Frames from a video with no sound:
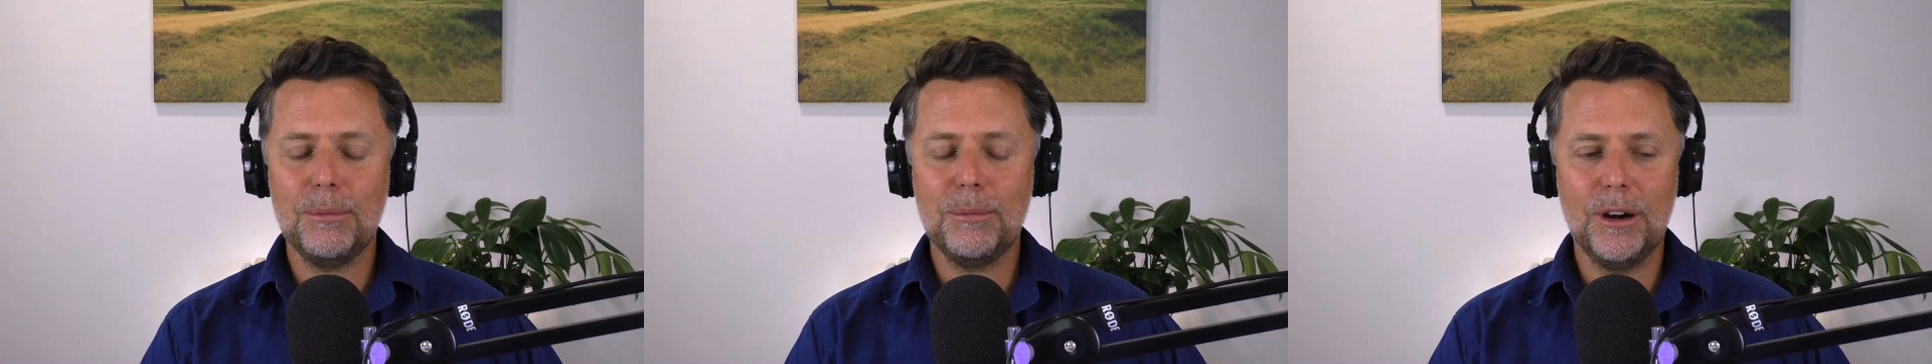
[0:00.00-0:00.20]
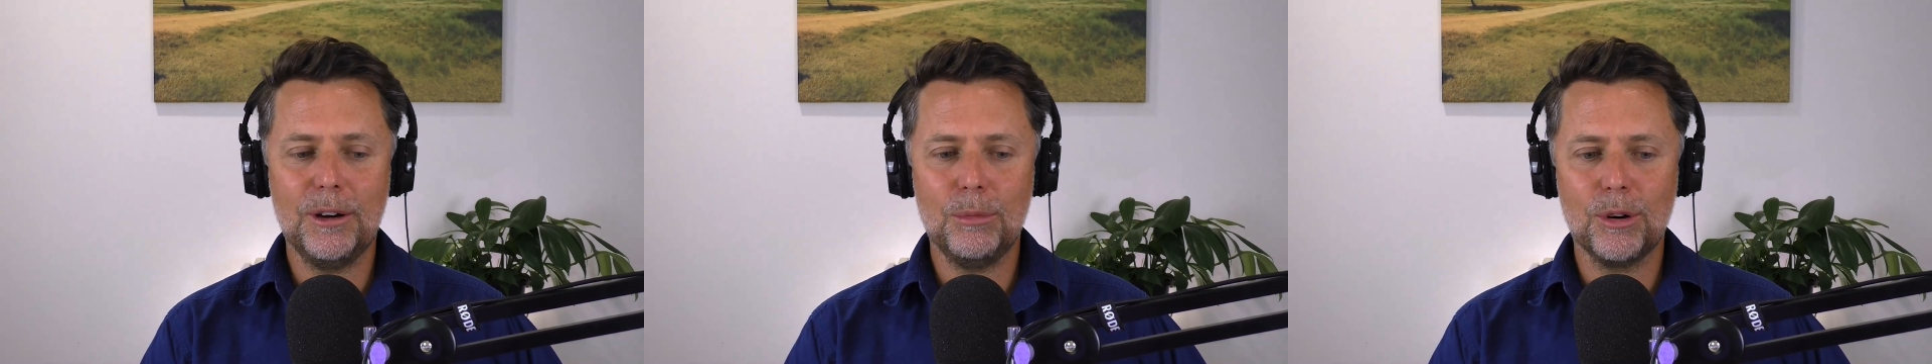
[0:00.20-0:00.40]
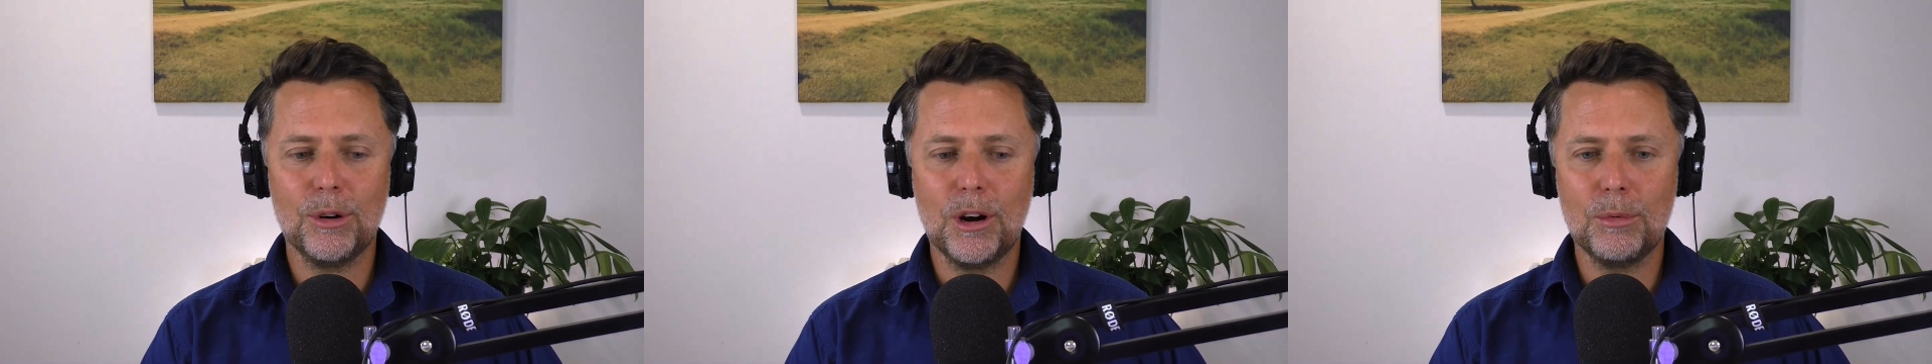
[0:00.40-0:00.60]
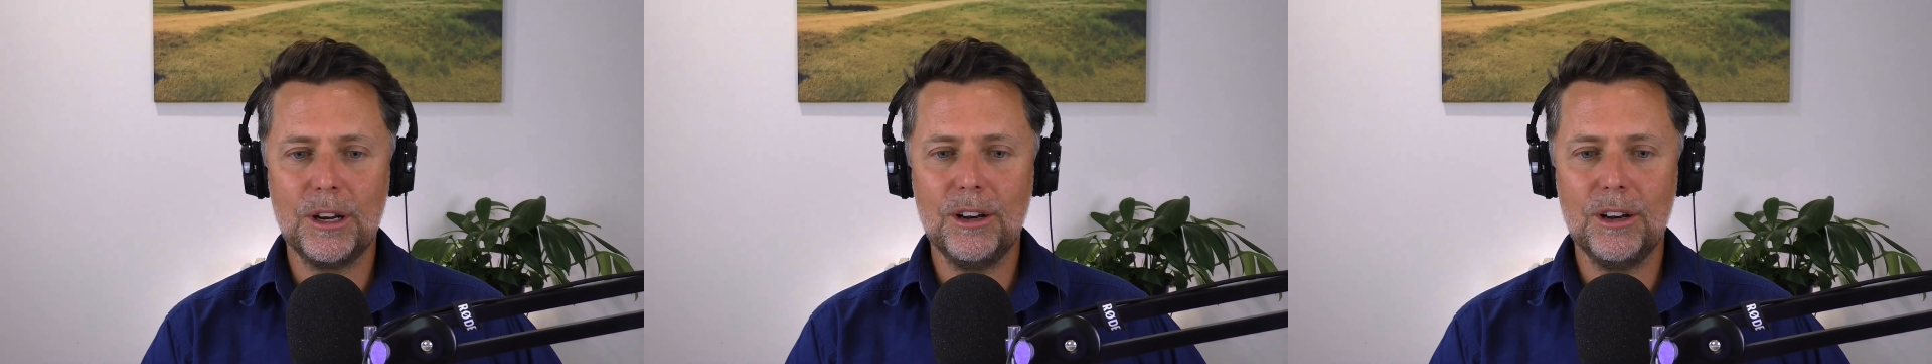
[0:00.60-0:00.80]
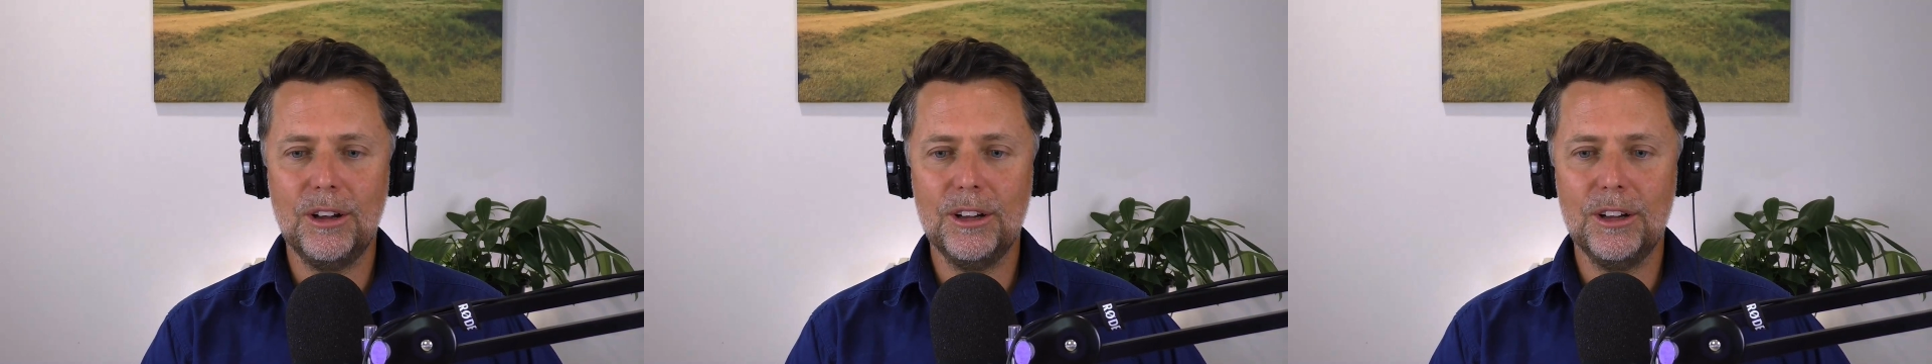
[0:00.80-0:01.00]
Brendan, where I
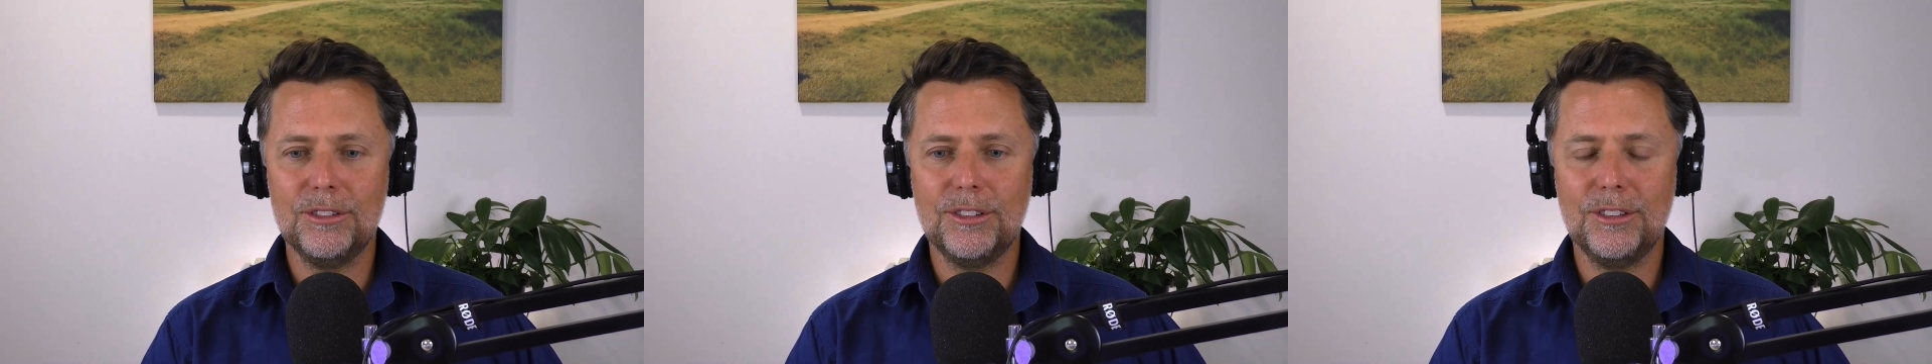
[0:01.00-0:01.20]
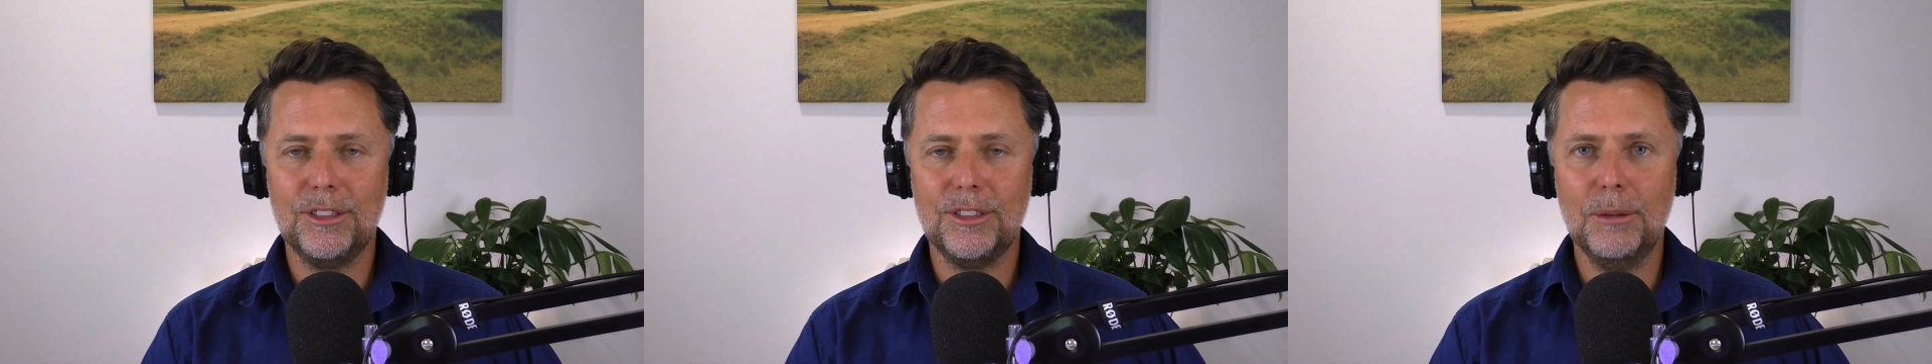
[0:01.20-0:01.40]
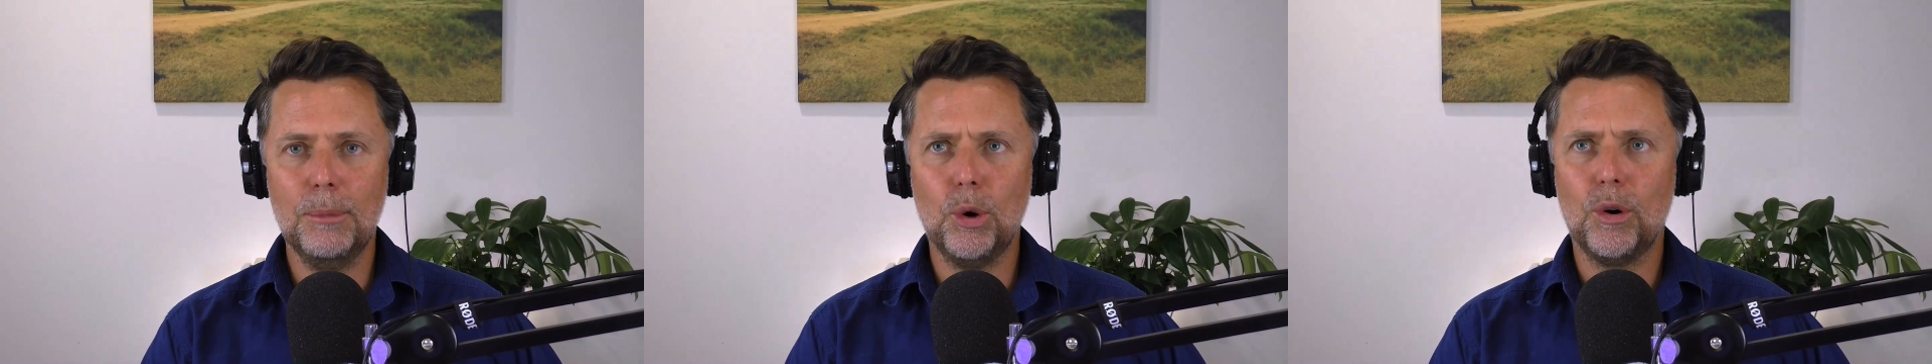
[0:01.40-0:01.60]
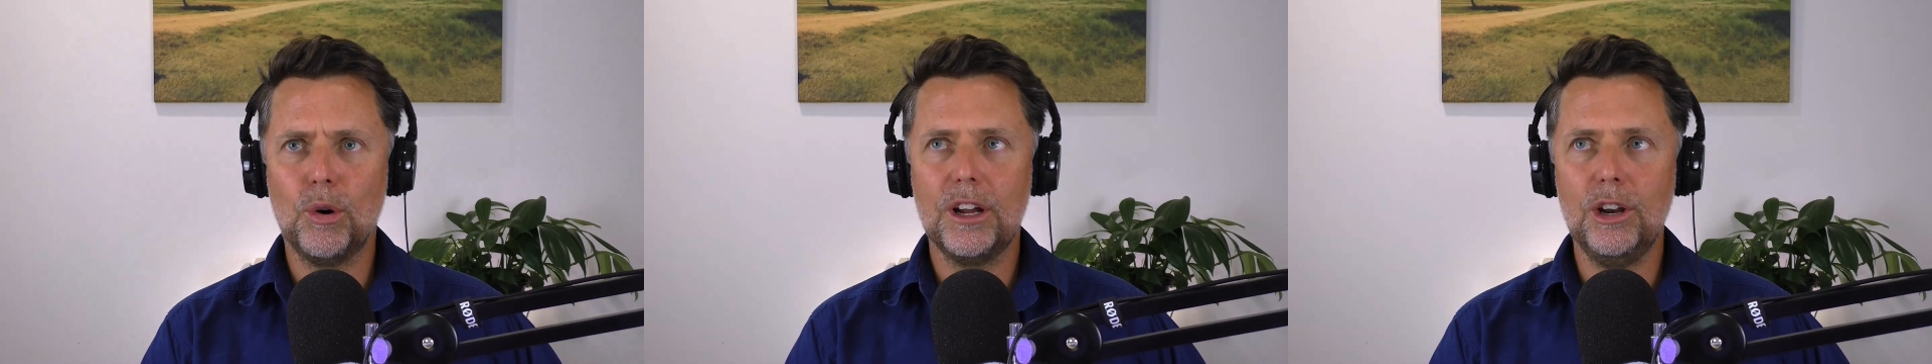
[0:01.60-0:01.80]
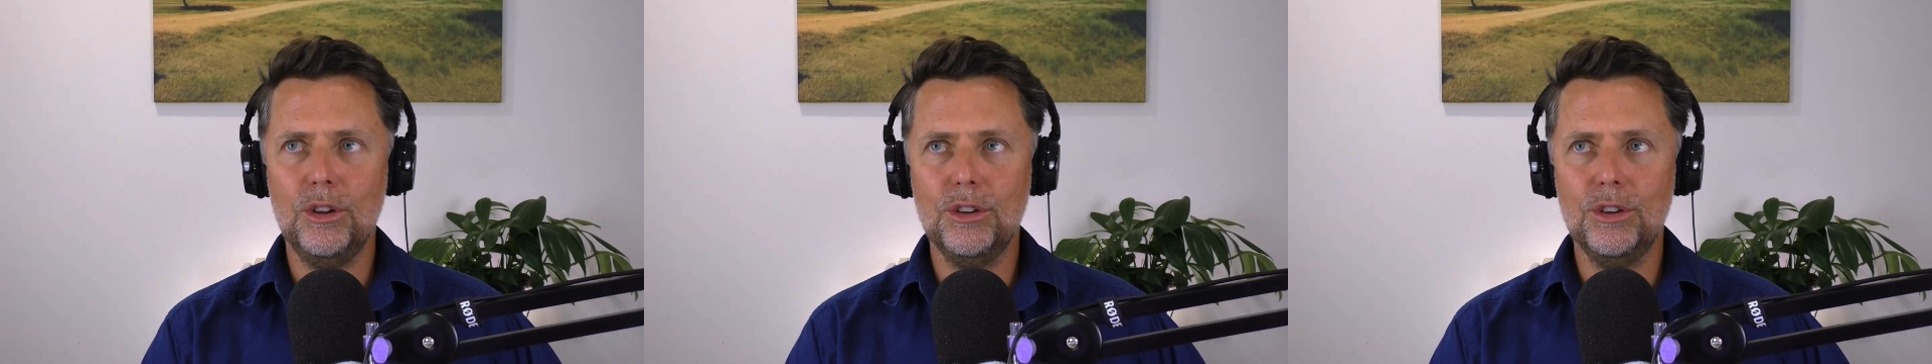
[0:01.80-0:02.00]
realised the more
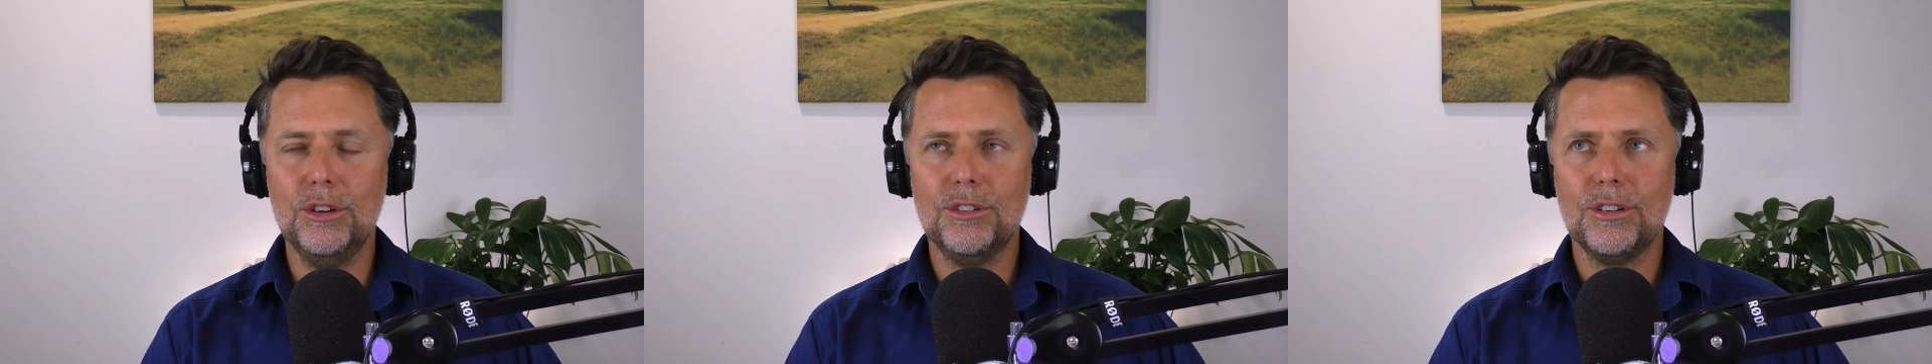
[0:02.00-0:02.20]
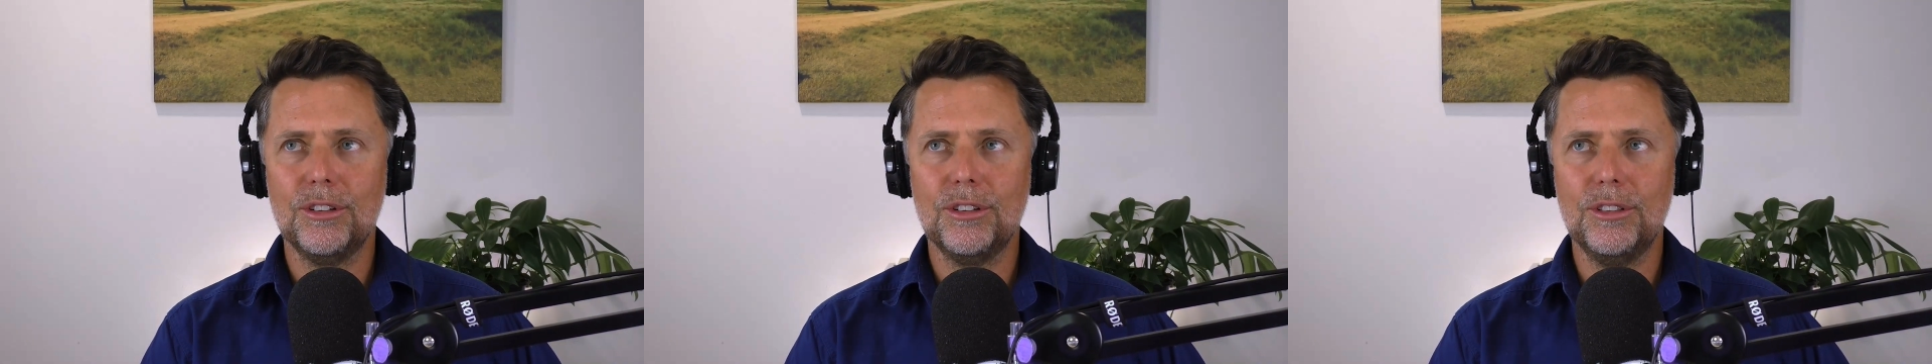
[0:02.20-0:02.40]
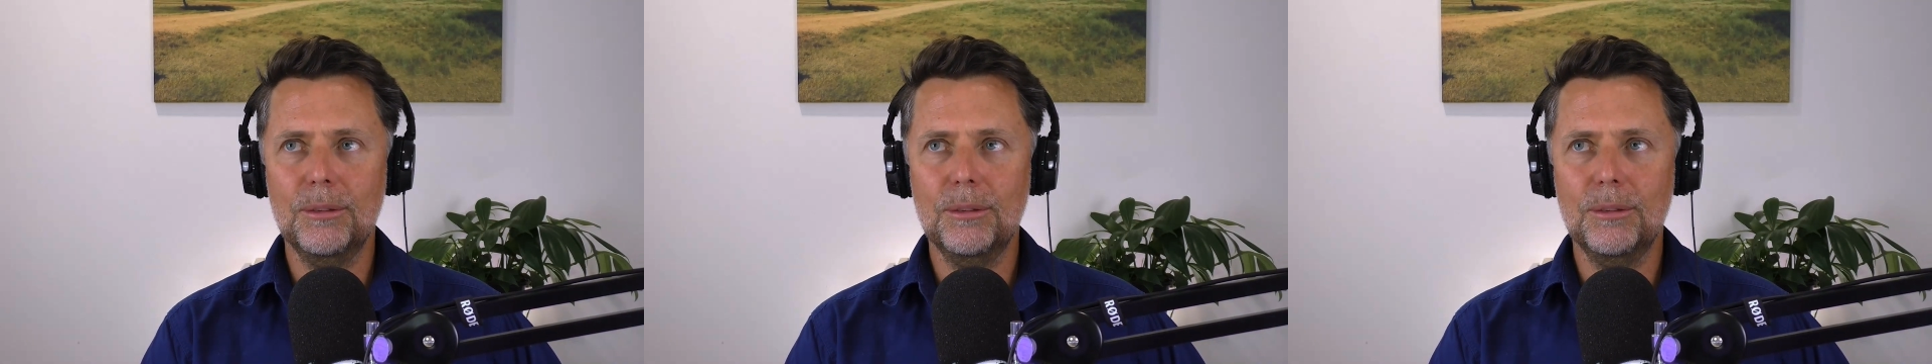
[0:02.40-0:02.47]
I learned,